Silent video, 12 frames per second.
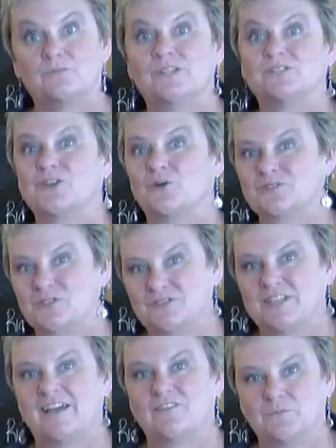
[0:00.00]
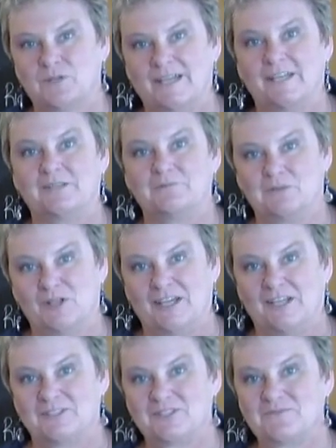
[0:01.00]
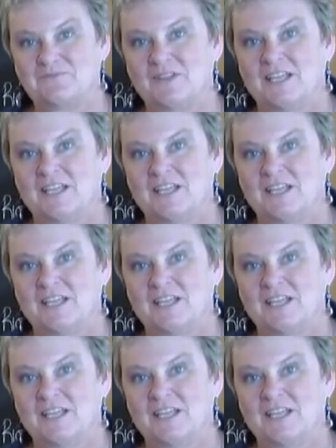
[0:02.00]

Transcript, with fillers: but it's always good to have a plan in place.